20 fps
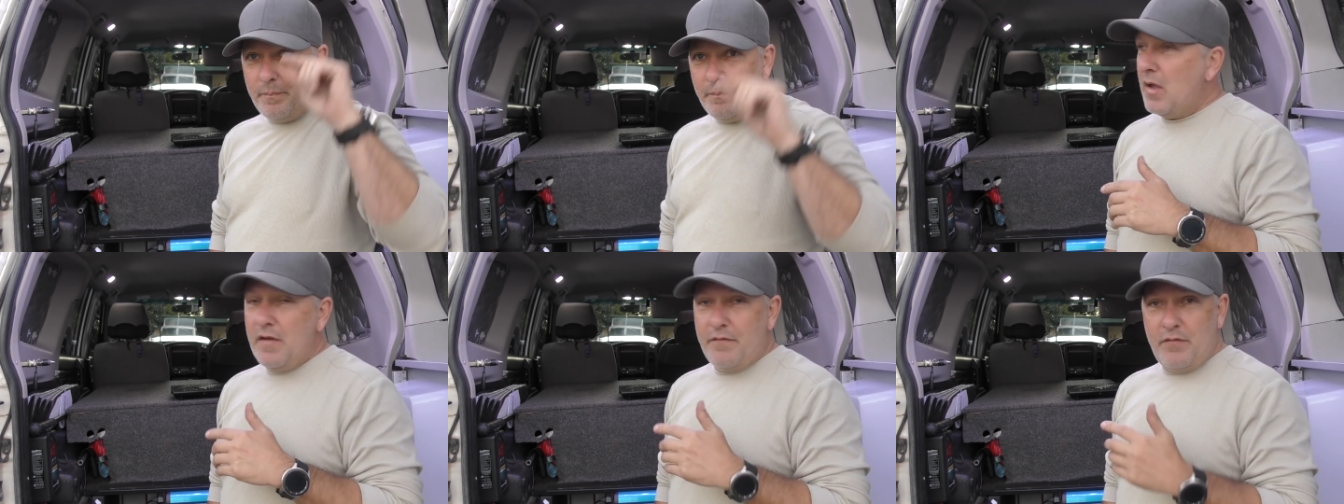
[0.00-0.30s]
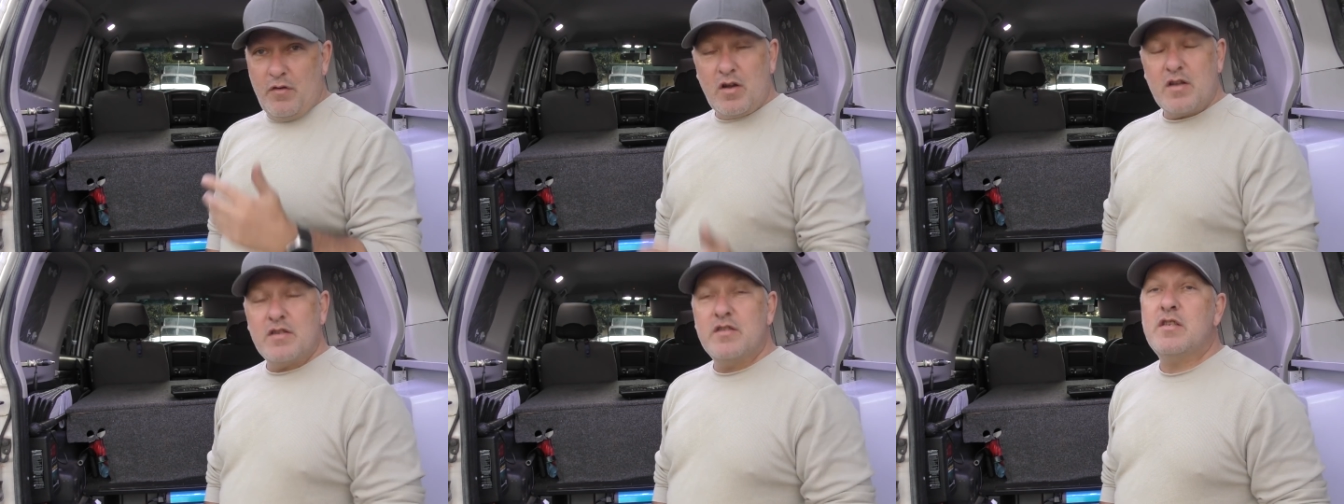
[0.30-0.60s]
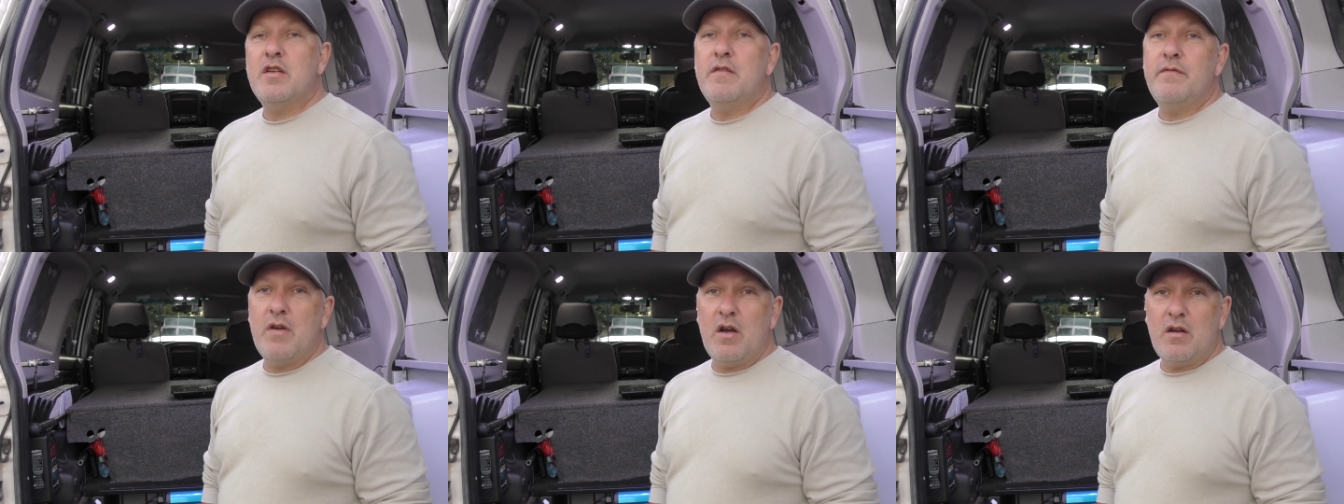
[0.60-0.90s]
If I can
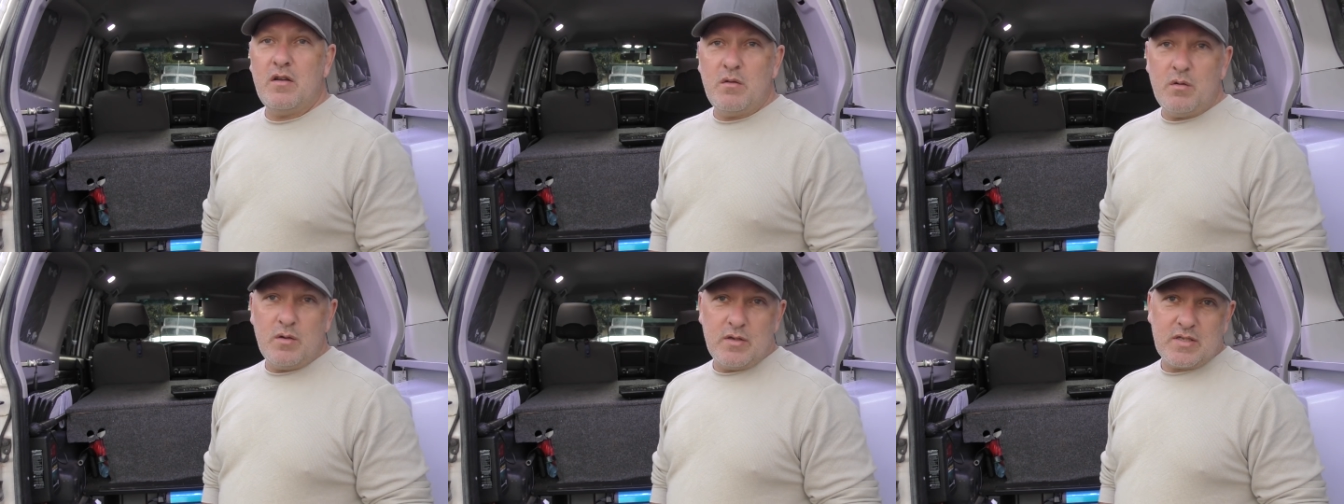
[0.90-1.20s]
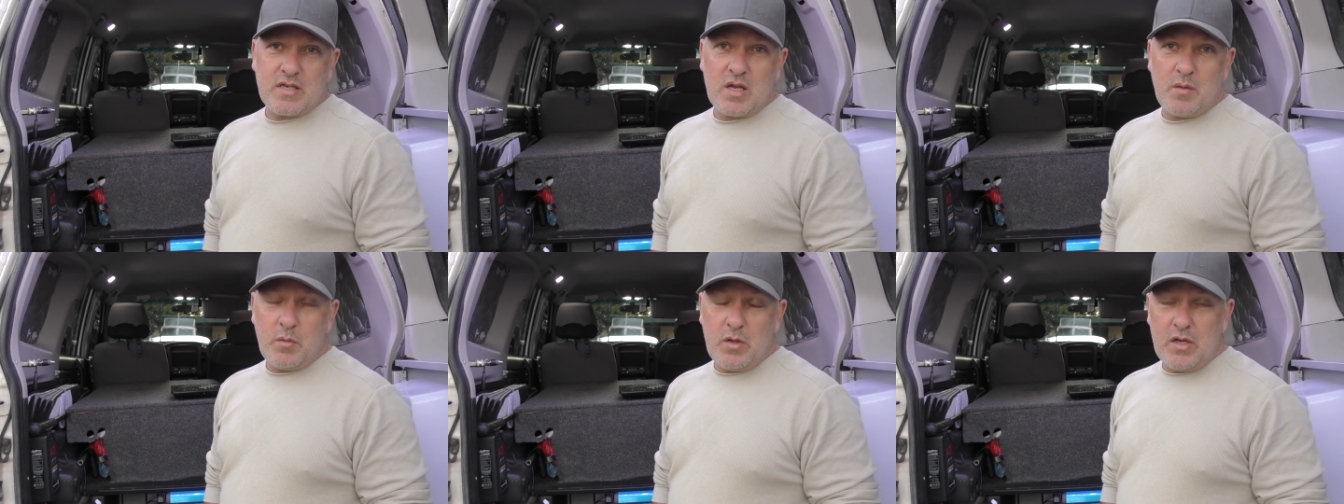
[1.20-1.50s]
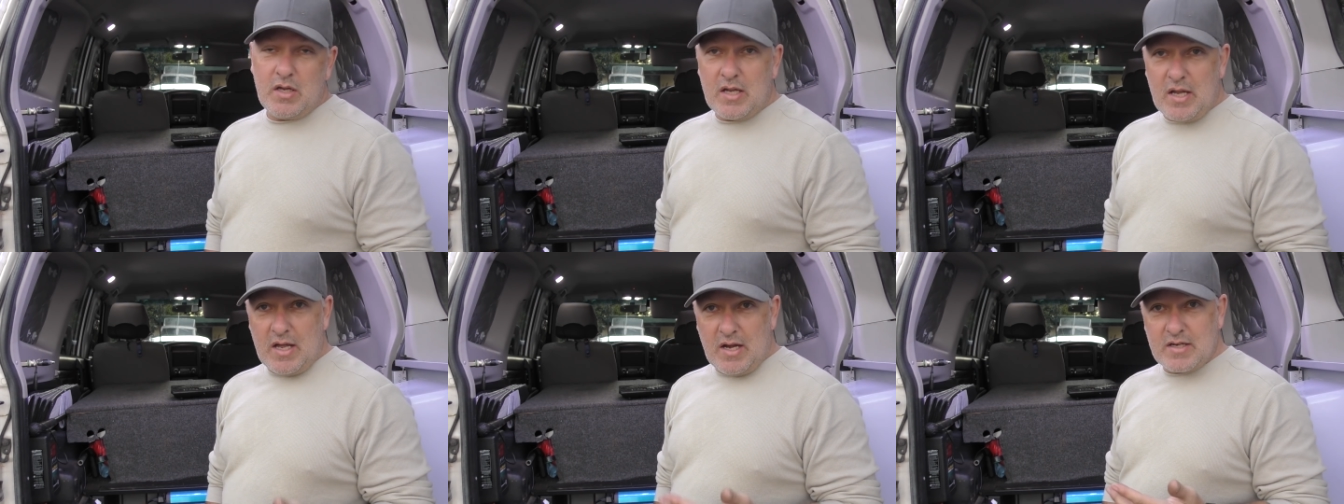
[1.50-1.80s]
see value in
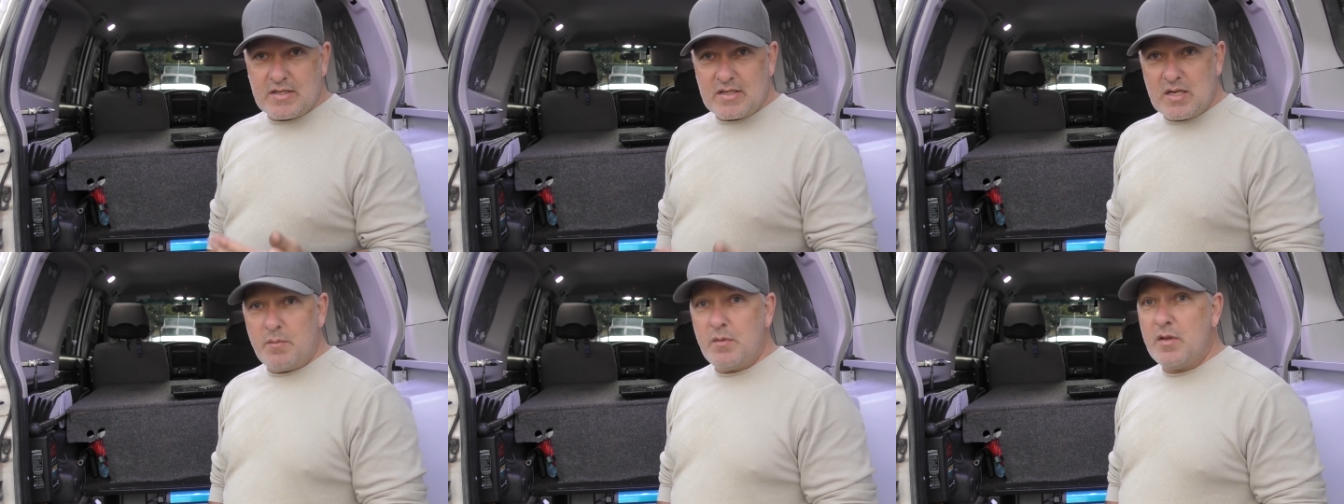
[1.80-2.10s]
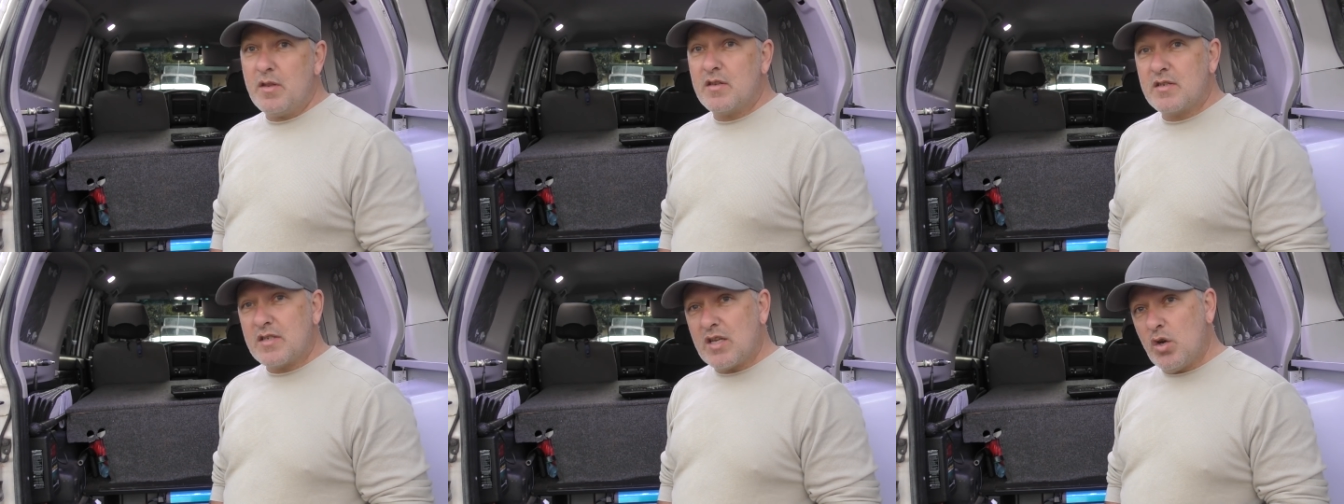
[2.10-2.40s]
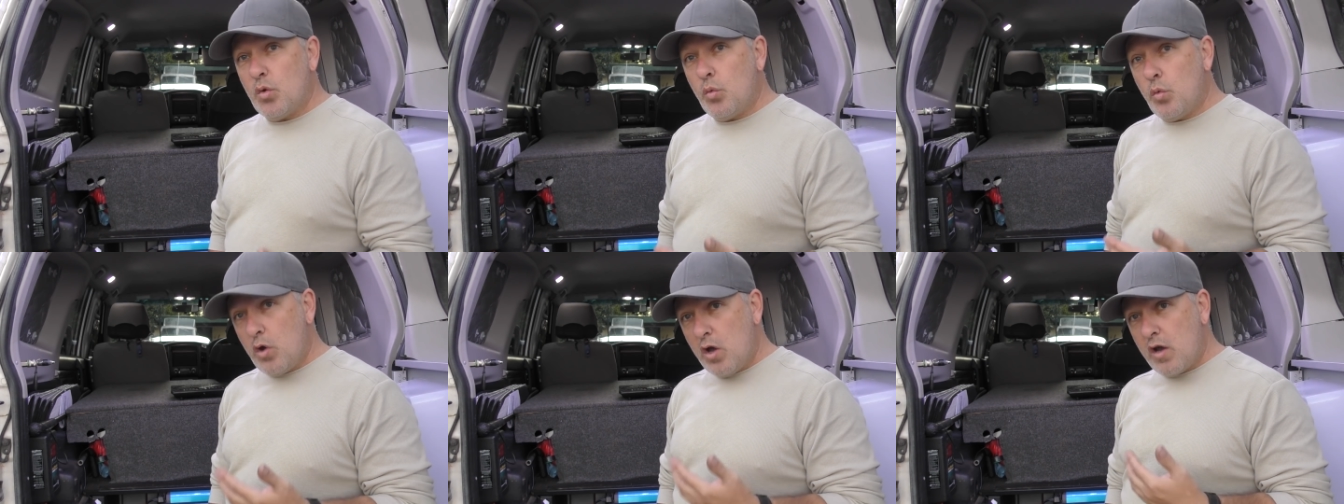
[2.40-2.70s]
something and it's something that's
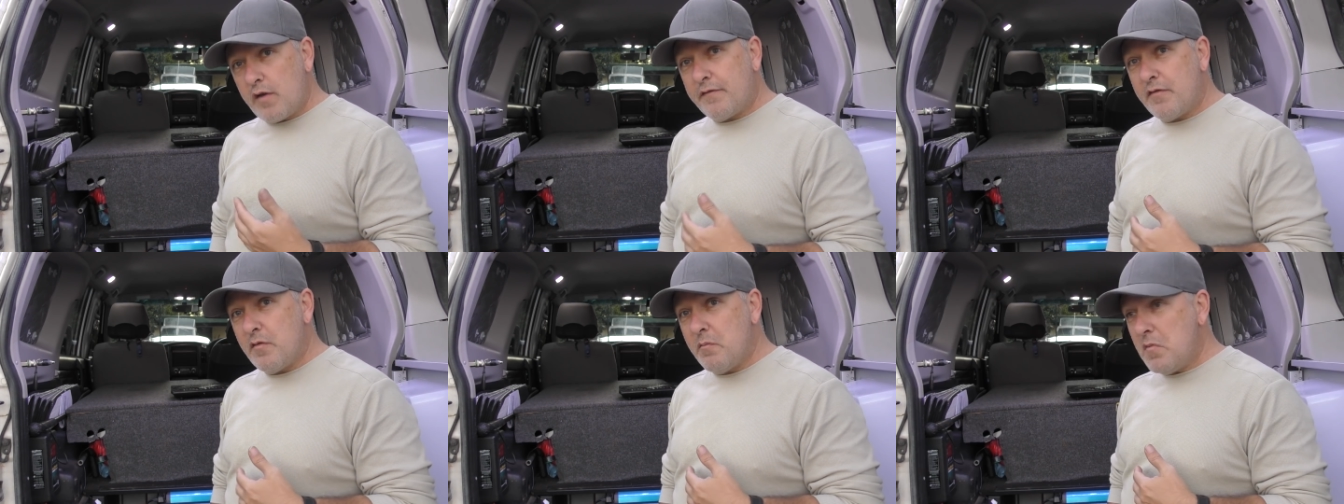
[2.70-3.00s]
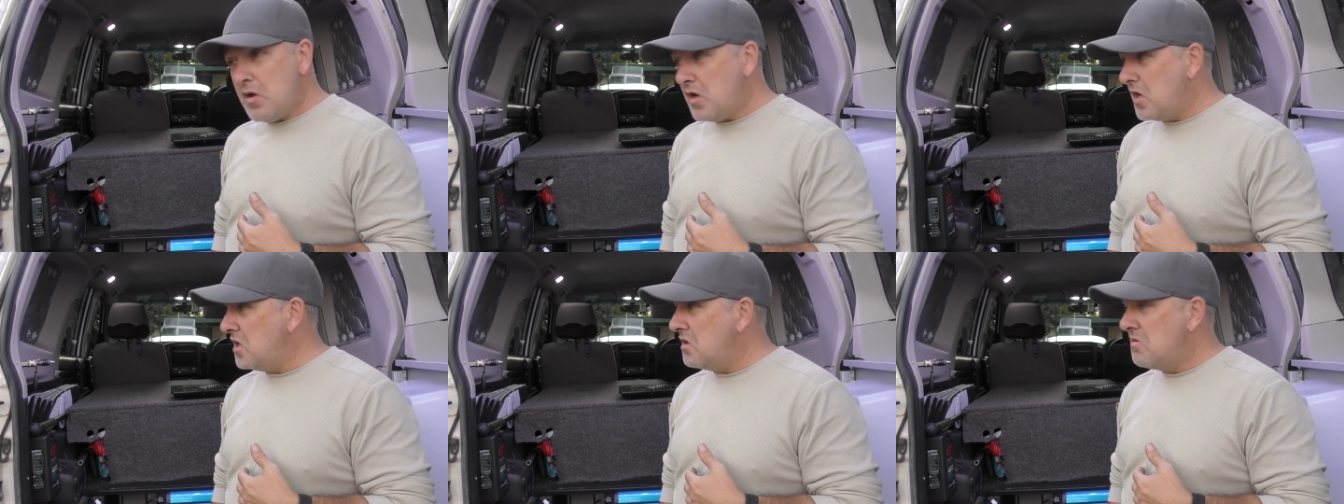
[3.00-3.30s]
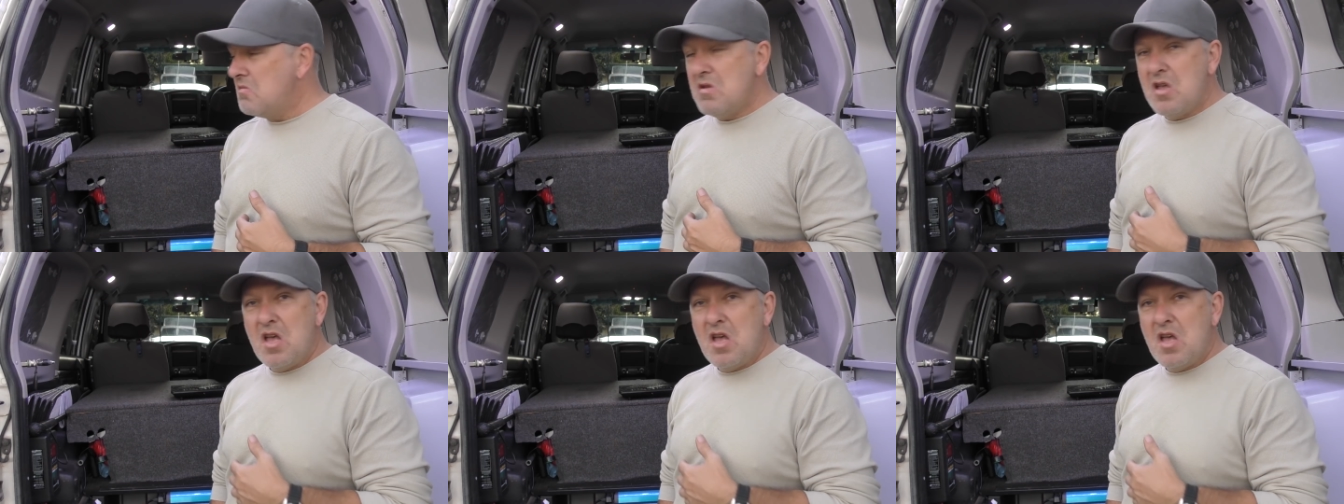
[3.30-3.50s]
going to work for me,